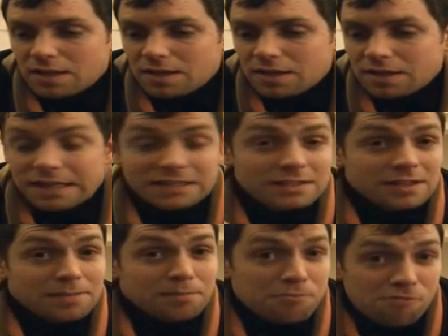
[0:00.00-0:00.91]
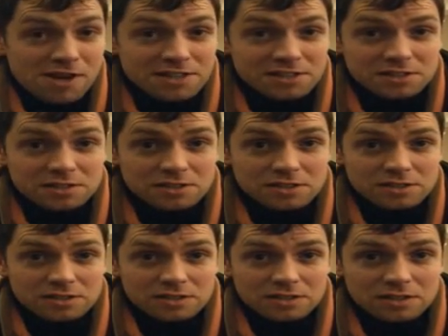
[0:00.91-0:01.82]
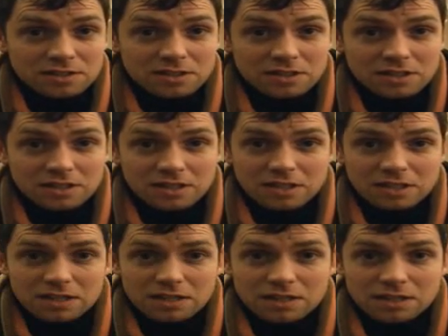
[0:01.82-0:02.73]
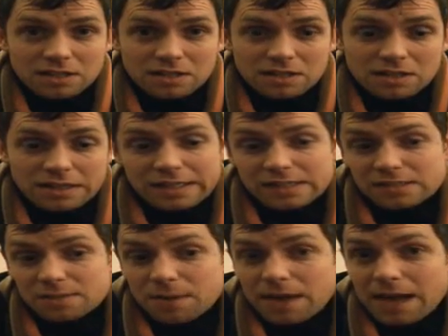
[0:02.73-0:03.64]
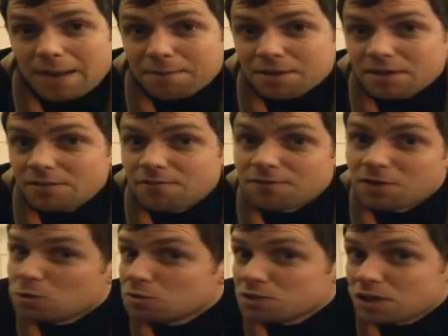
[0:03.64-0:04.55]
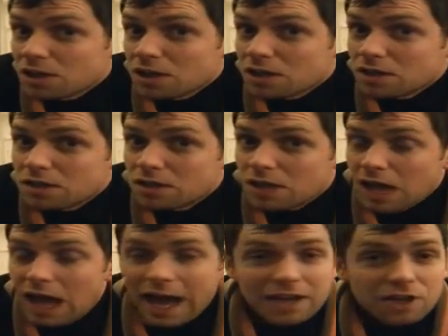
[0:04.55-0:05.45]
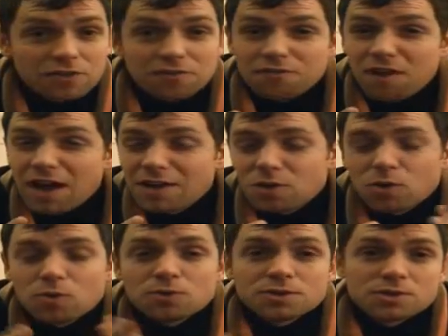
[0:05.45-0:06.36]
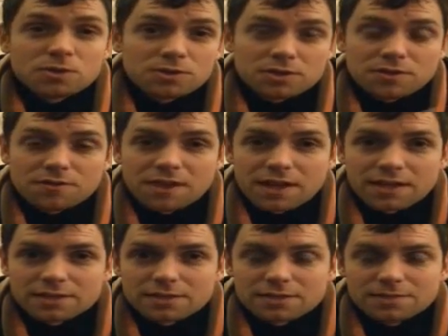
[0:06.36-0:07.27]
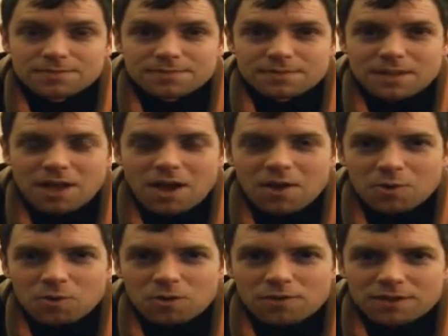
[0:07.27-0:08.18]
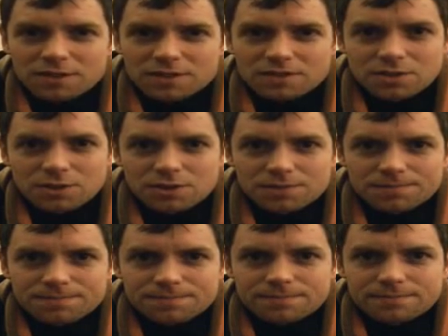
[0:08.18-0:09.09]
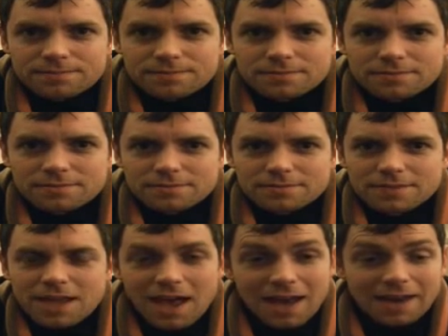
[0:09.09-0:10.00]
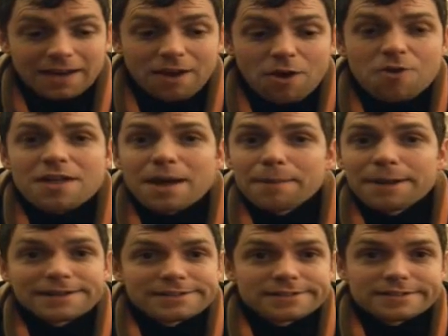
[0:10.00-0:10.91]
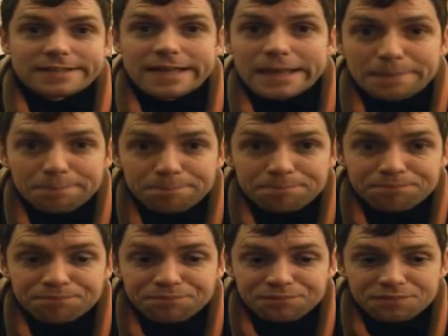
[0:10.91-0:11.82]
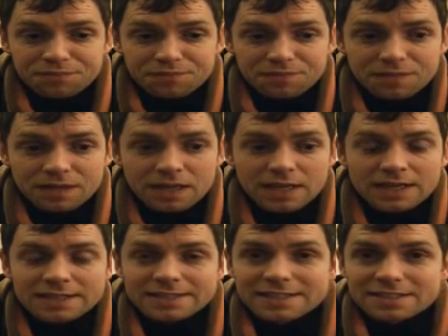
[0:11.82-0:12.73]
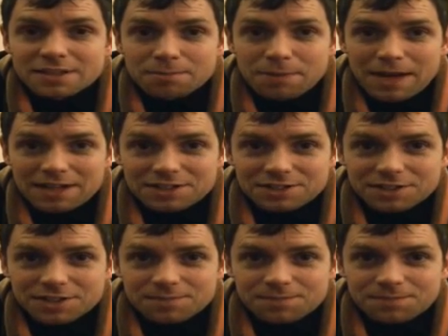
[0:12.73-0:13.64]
things in the present, things that might happen in the future. I could find all sorts of things, and all of us could. And I know that might seem discompassionate,